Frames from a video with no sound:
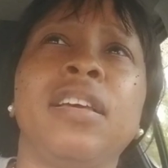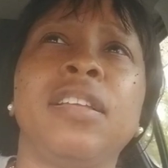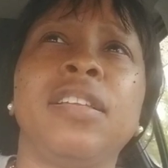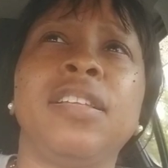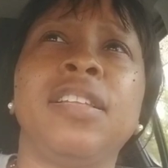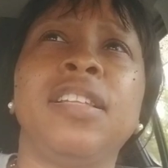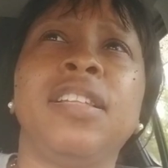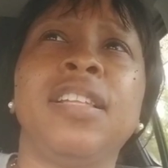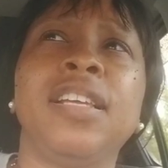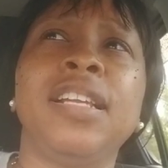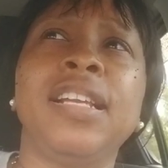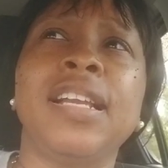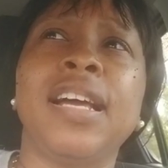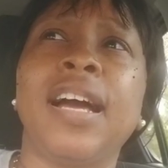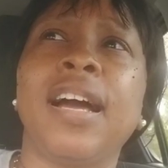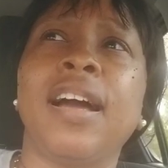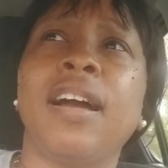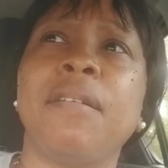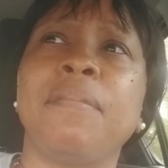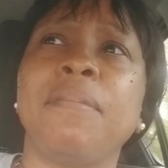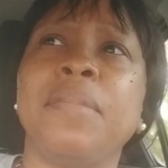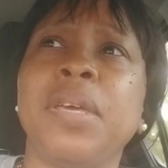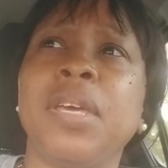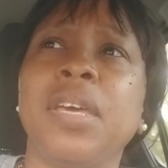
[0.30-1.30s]
the thing that
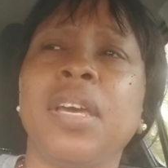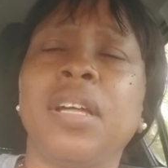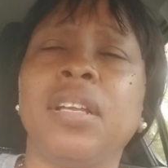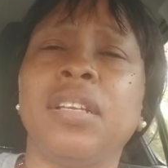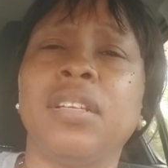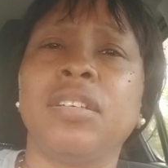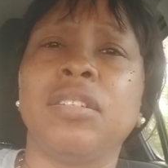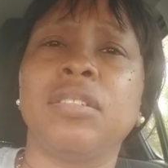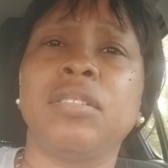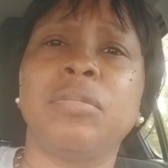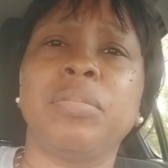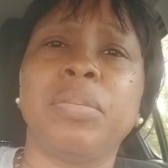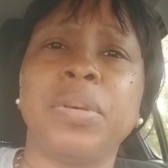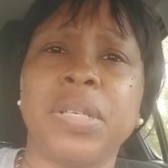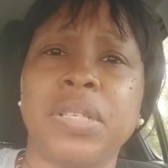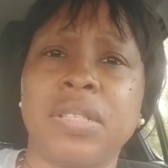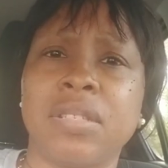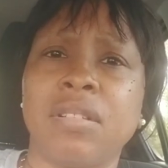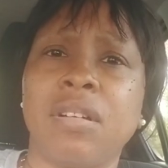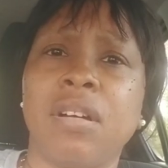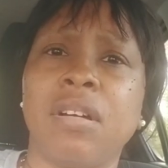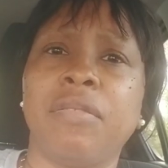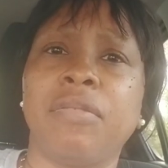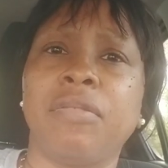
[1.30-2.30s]
had me a little
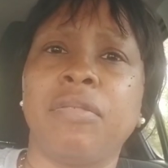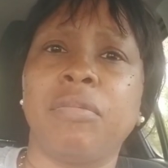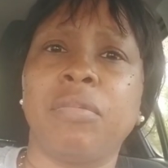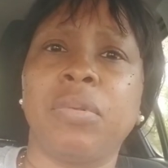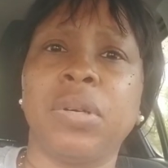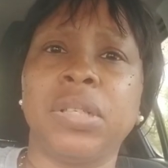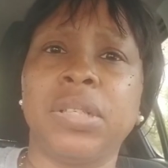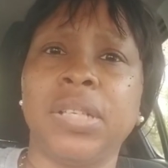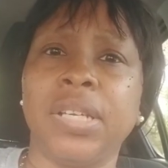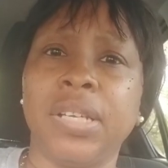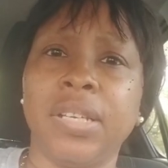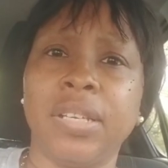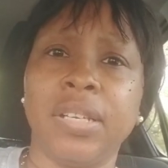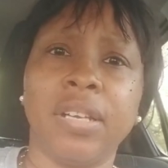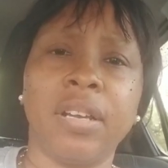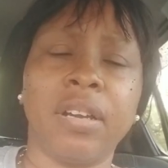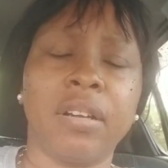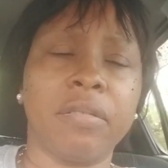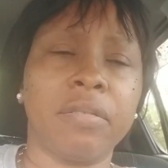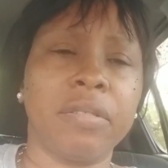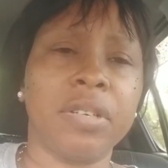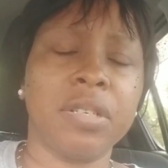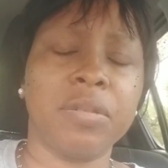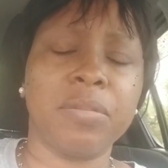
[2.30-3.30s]
pissed off with
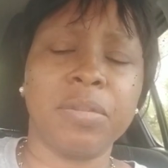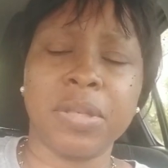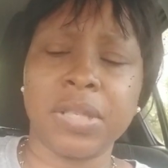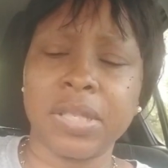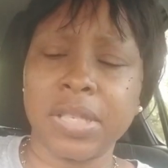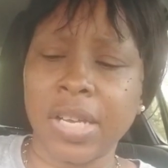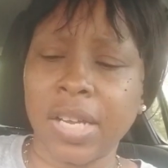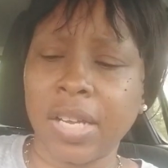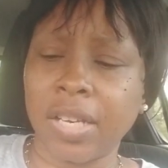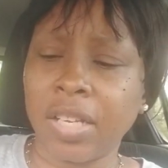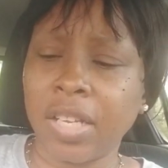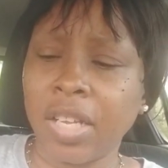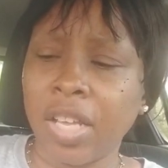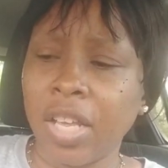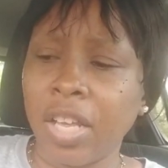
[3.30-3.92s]
Arie was that